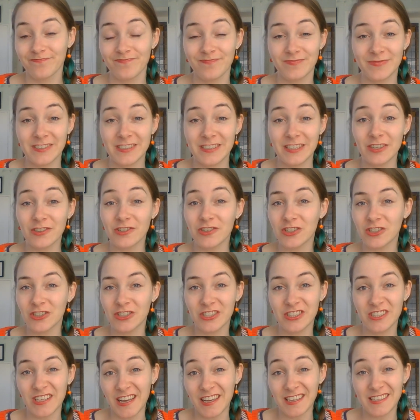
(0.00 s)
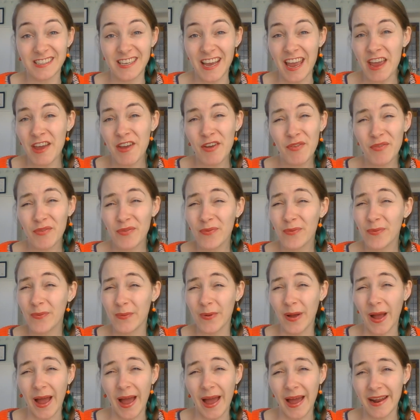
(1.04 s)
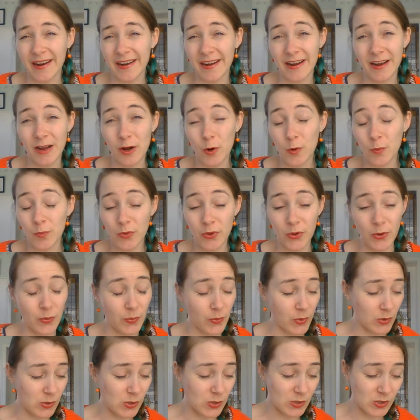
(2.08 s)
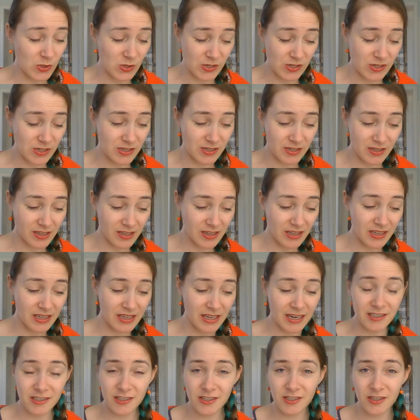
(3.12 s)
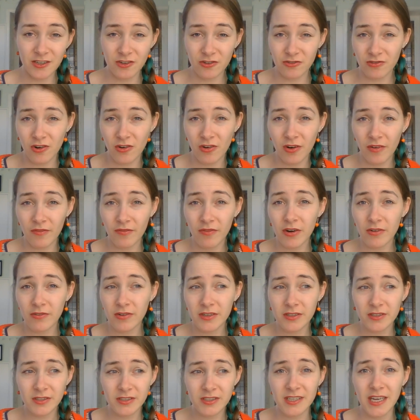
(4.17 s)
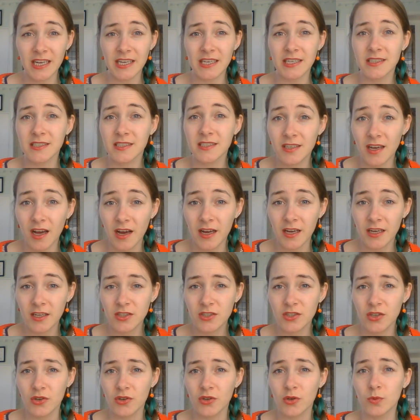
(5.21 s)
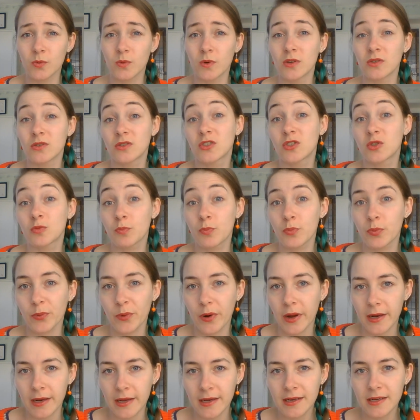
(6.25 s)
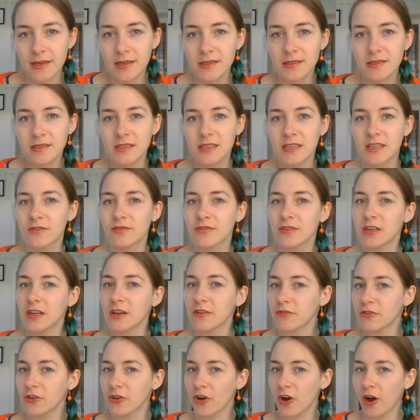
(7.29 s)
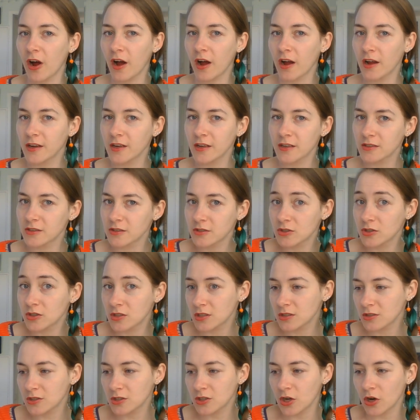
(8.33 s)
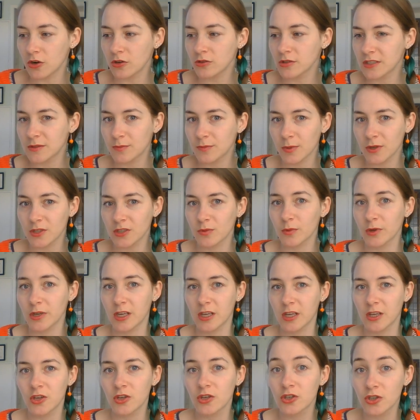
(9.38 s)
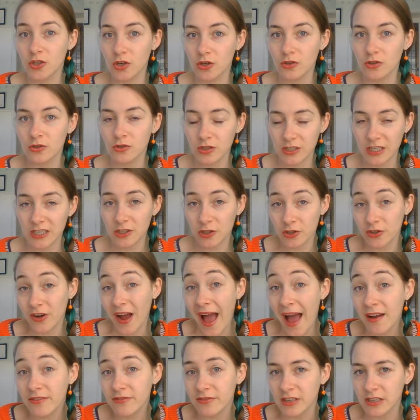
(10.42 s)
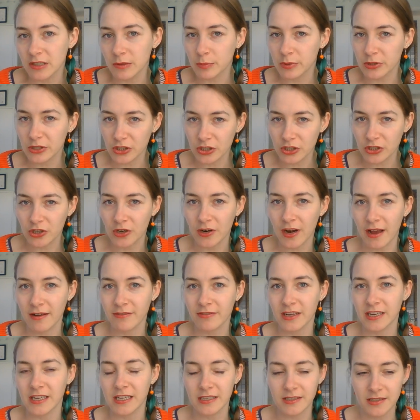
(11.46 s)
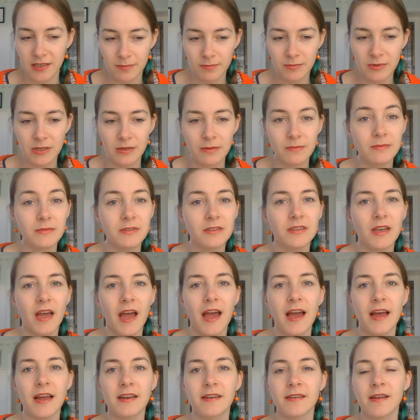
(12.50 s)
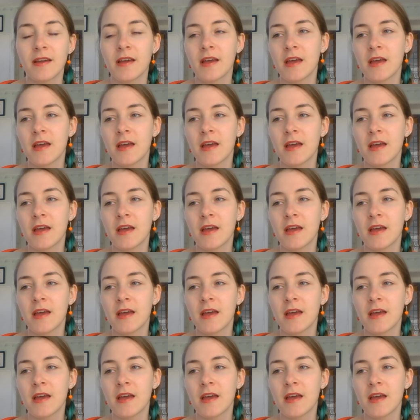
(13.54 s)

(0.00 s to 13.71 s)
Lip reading: stay safe, and I hope you won't catch the coronavirus. Stay inside so you won't spread it, even if it's possible that you have it but you don't have any symptoms, and